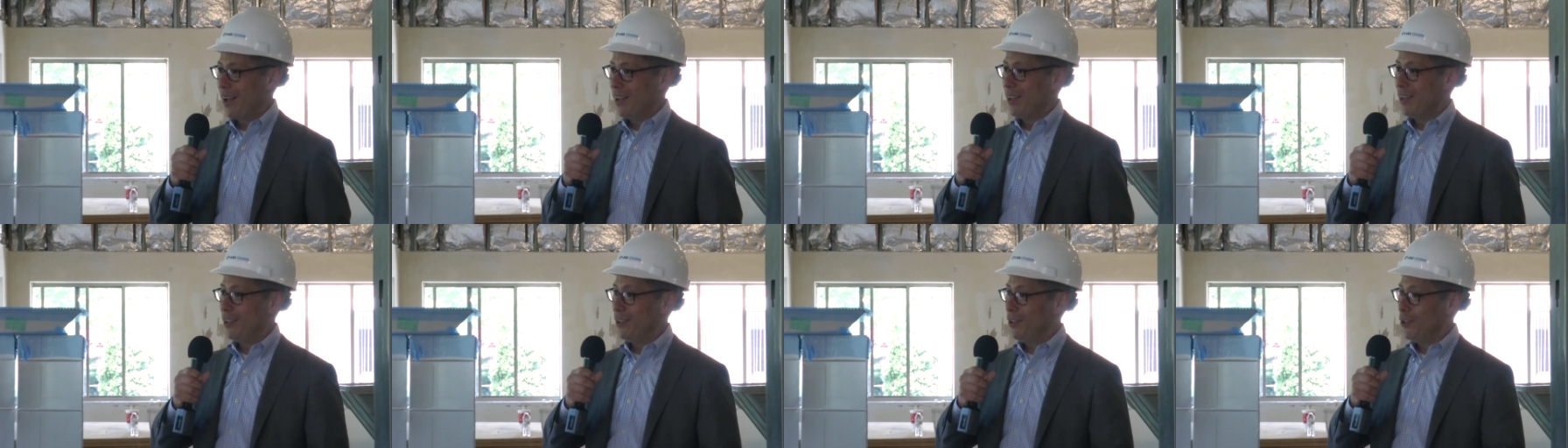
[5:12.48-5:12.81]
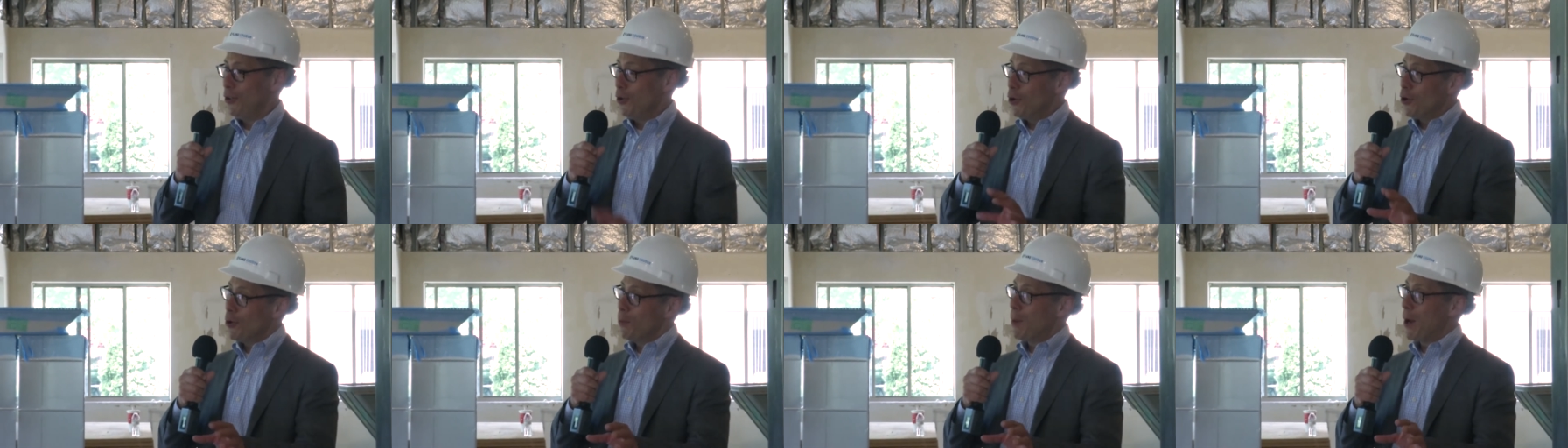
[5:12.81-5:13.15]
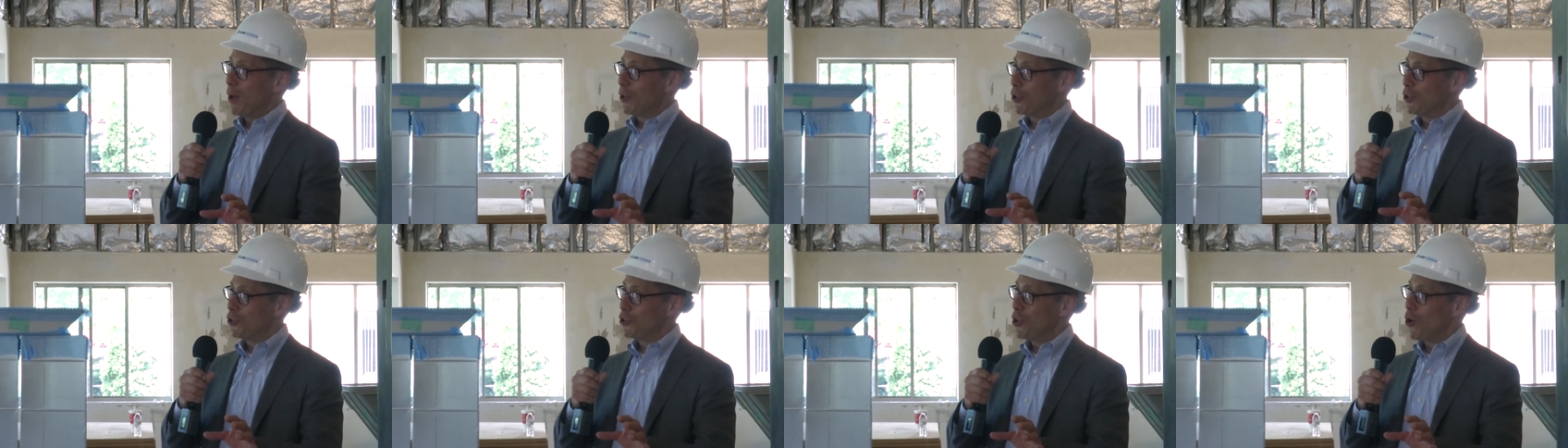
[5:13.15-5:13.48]
you're
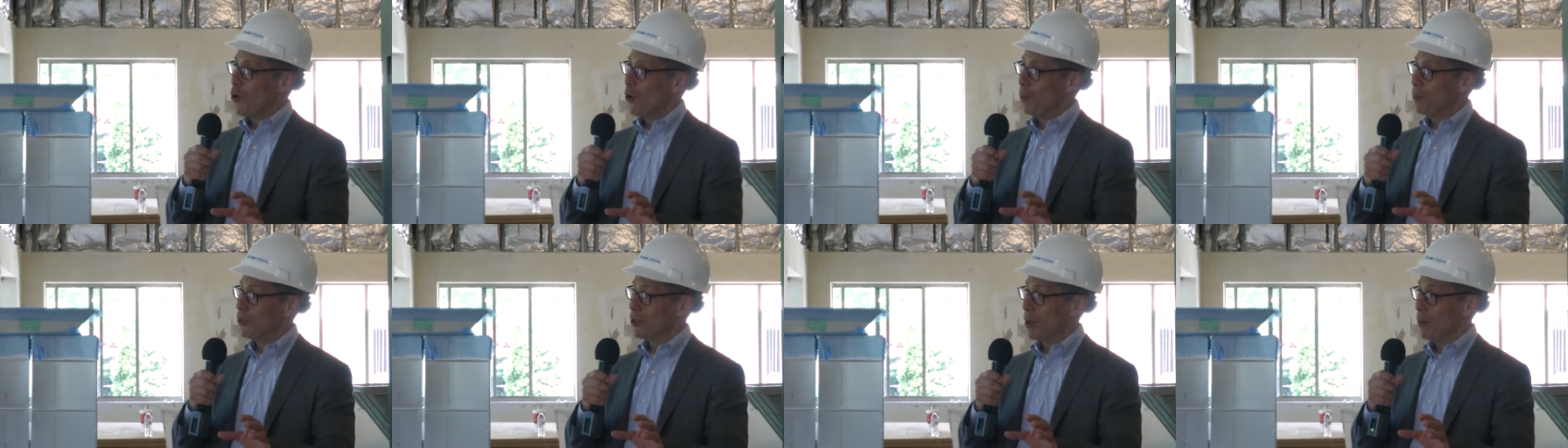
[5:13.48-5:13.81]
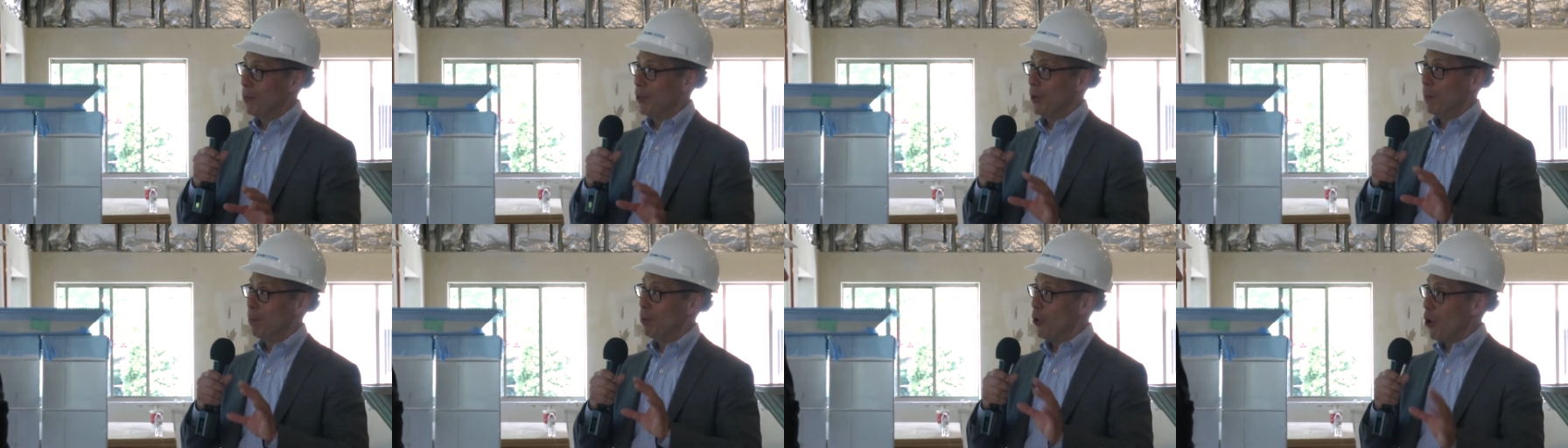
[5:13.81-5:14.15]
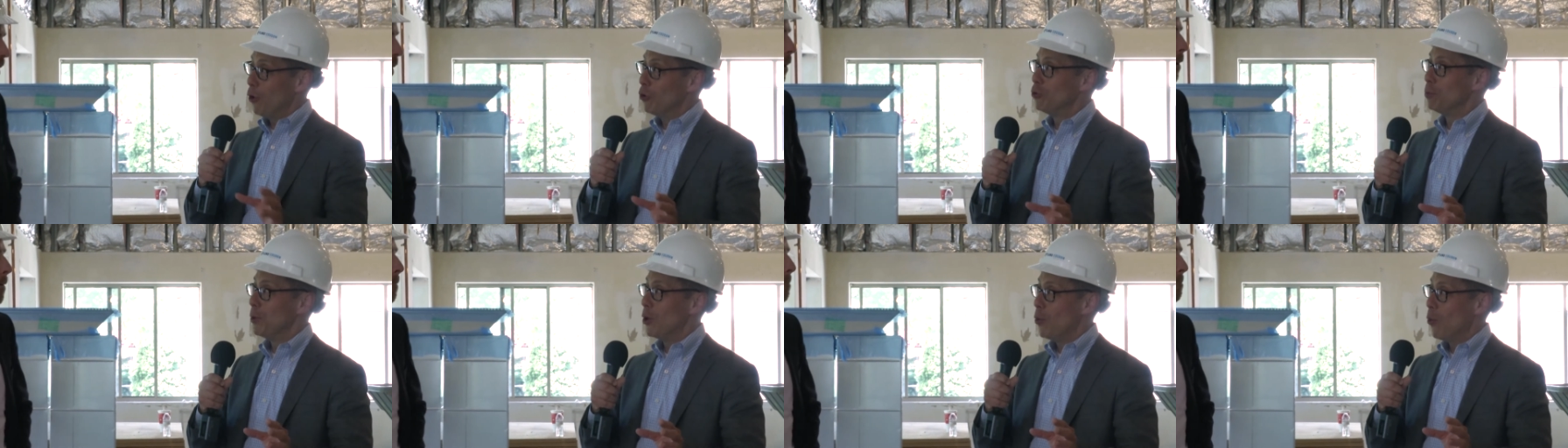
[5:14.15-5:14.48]
about to show him something that
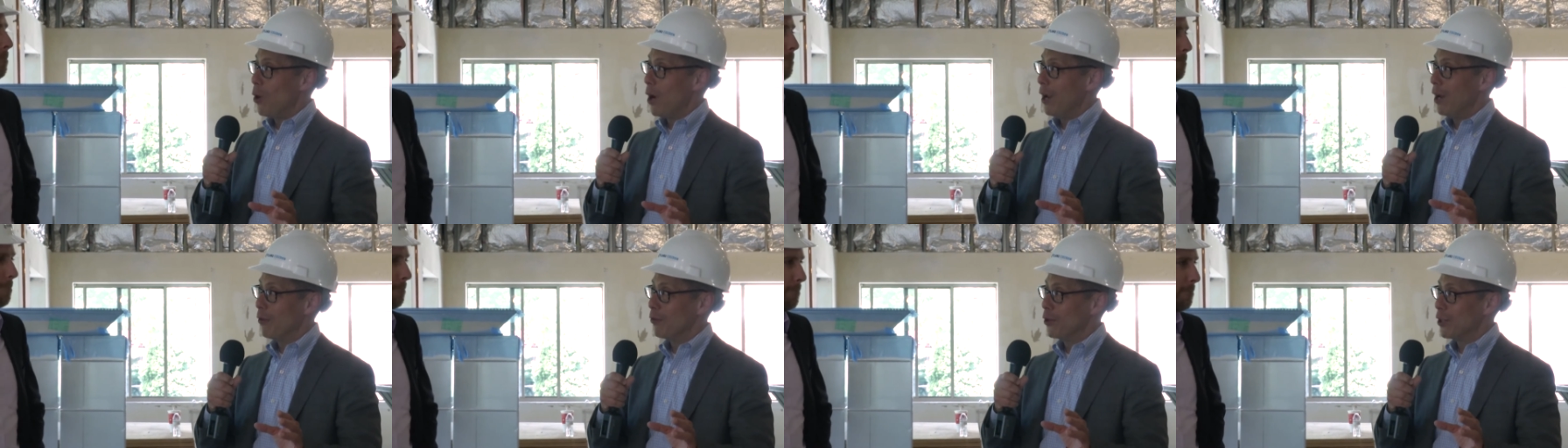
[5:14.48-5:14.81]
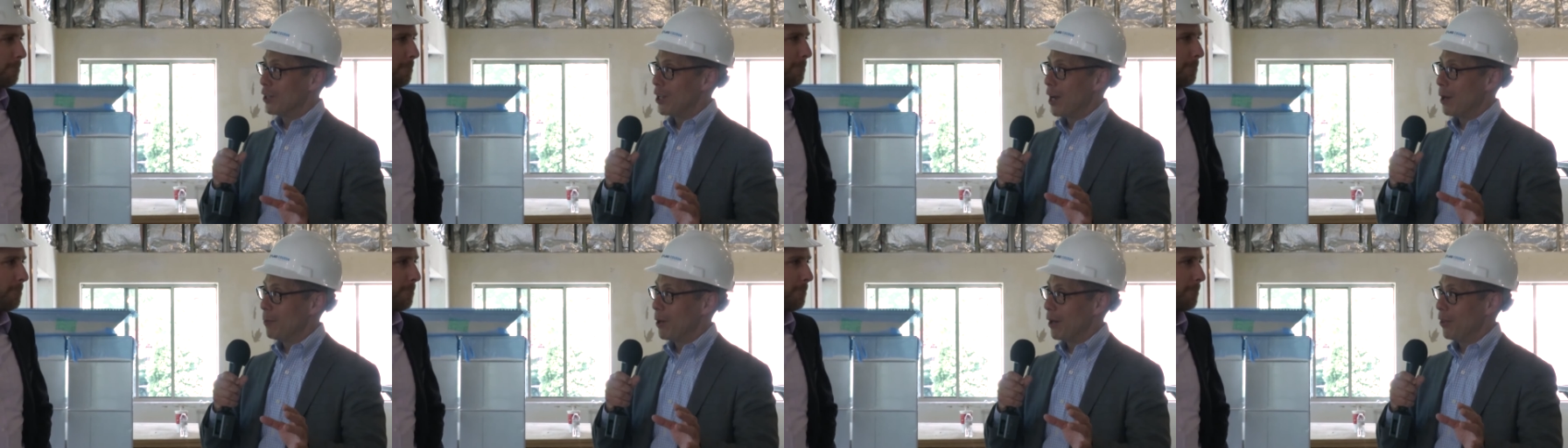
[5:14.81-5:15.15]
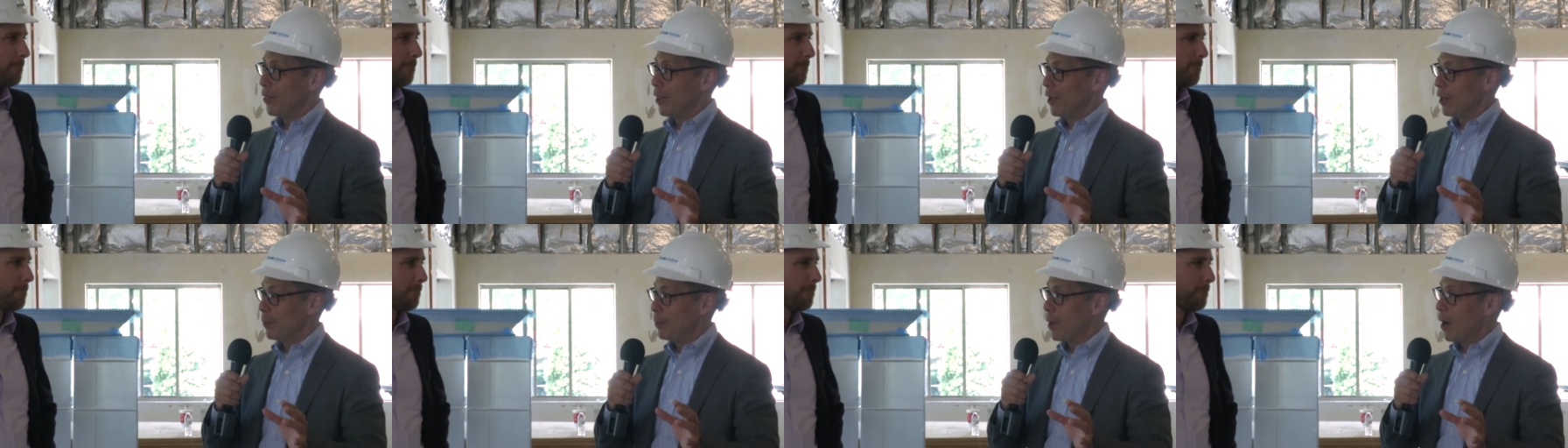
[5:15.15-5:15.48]
blows me away every time I
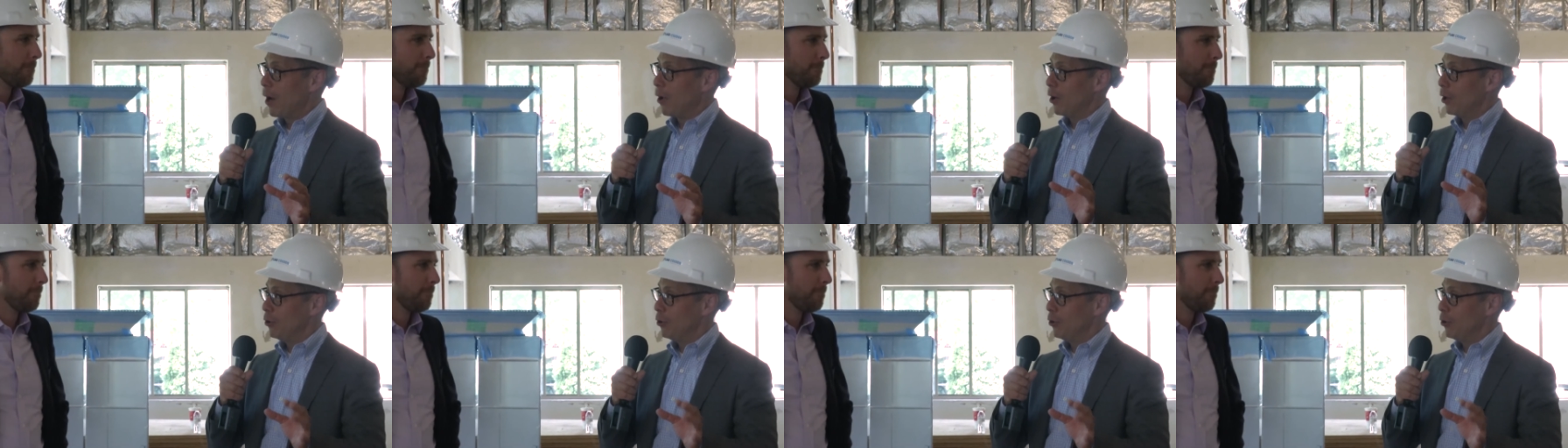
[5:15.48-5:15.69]
think about it